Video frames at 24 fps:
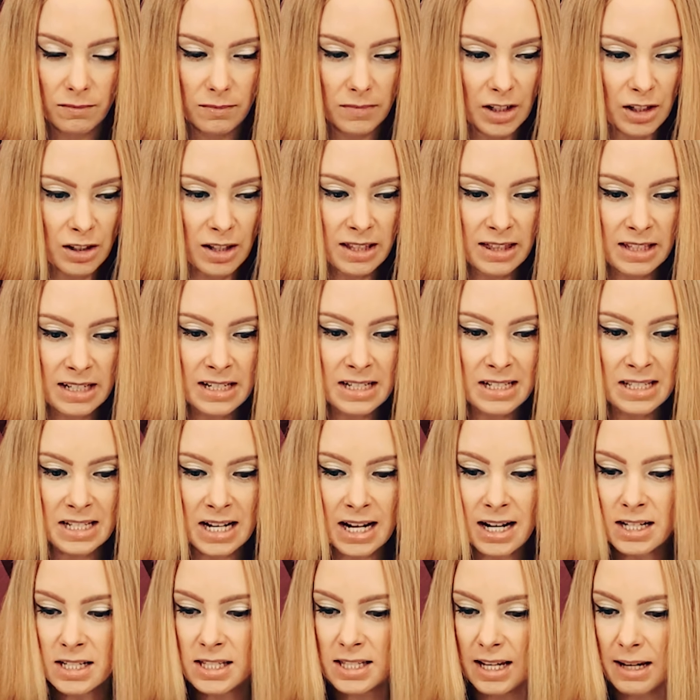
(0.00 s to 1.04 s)
They're like the
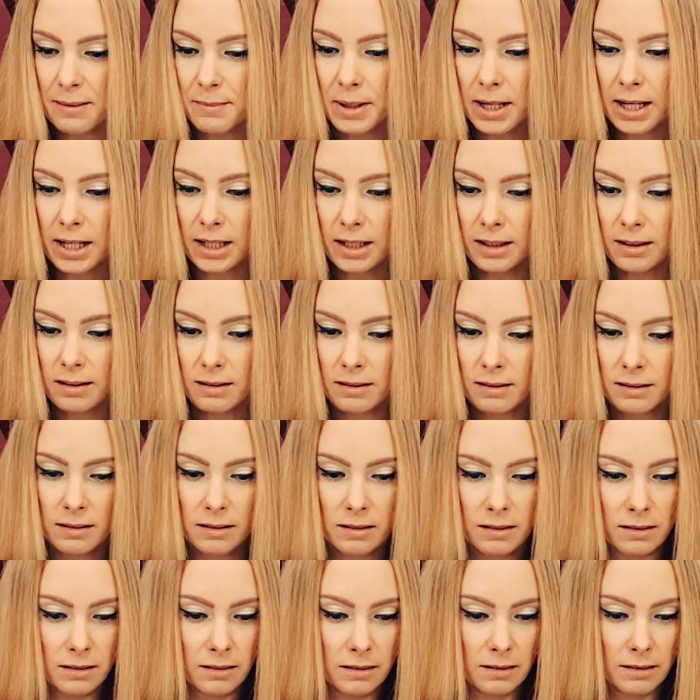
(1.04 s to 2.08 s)
exact same height.
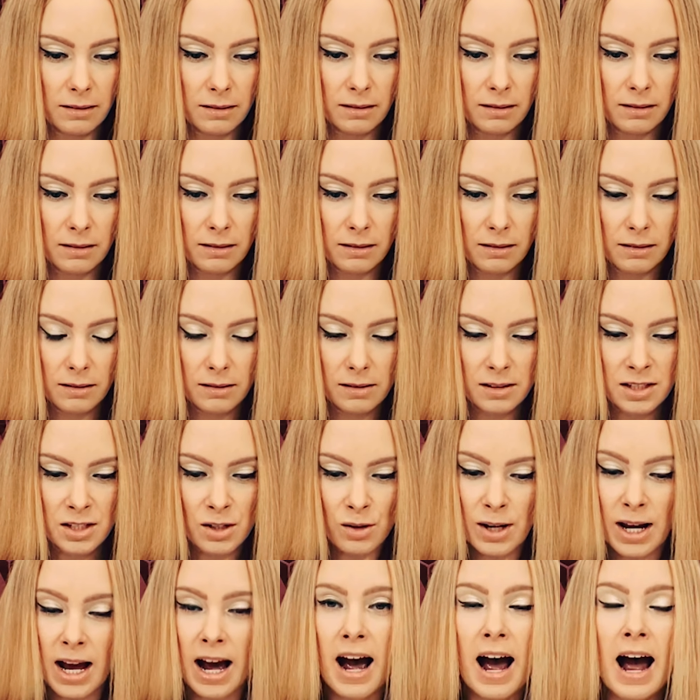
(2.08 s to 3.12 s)
So
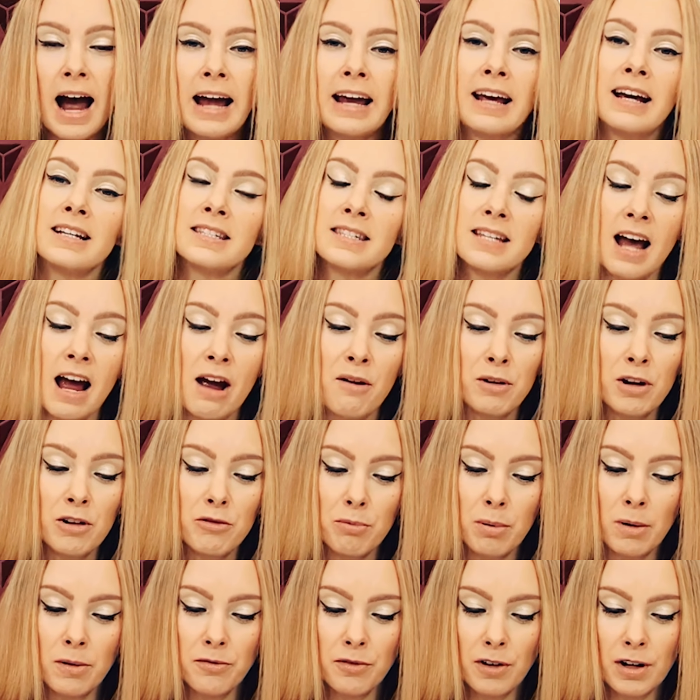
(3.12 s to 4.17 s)
yeah, I guess I would
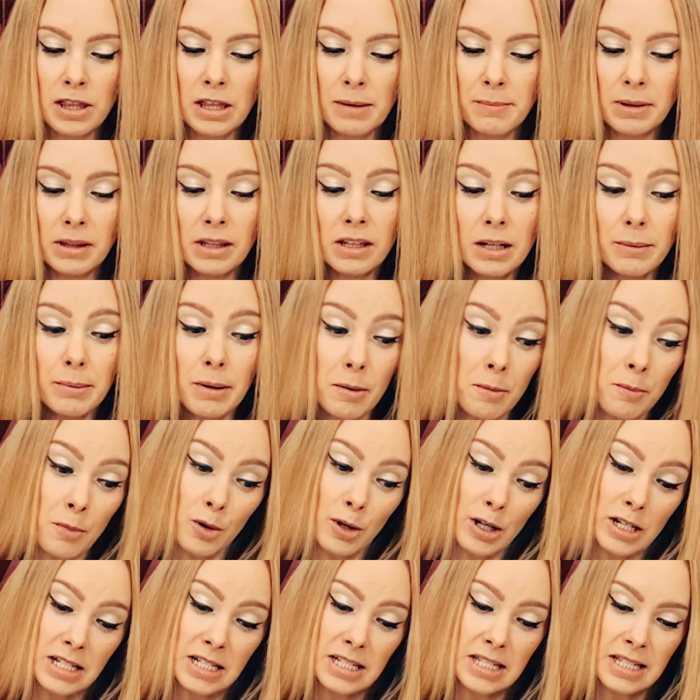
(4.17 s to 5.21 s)
have preferred them a little bit
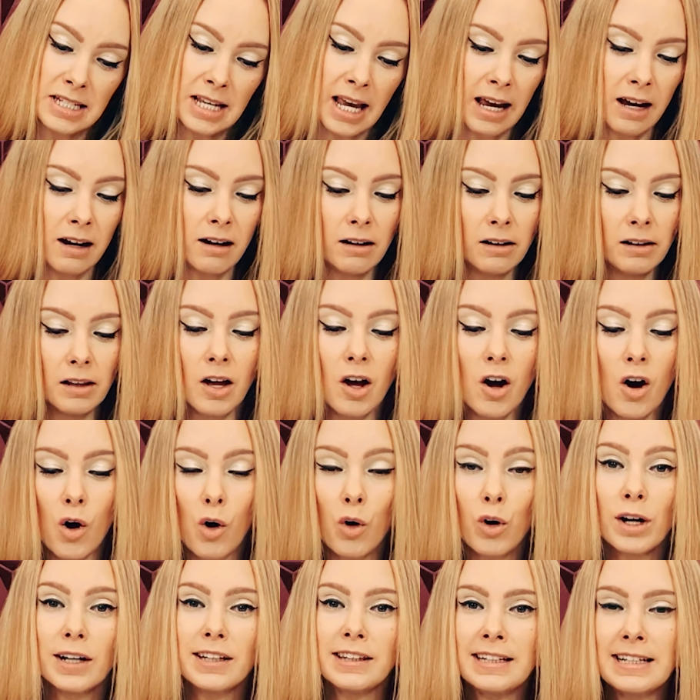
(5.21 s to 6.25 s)
more to scale,
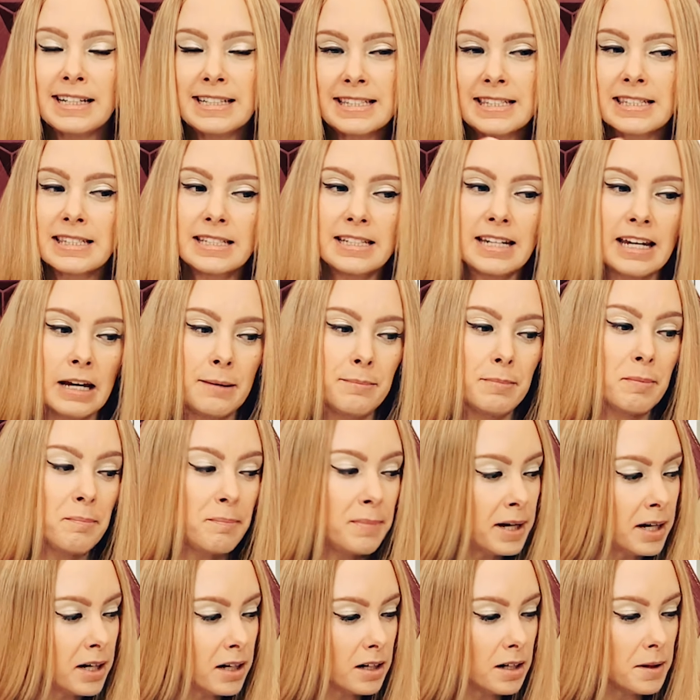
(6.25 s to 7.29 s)
or at least Snape
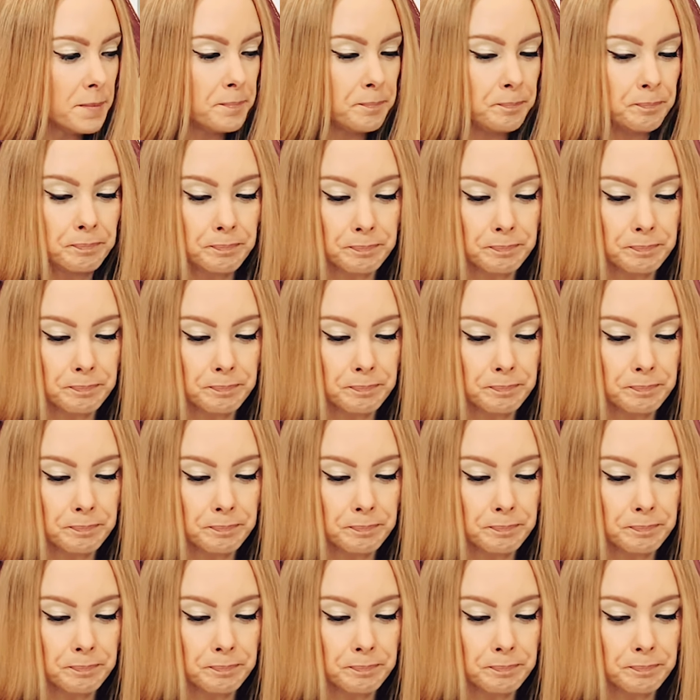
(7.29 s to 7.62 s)
bigger.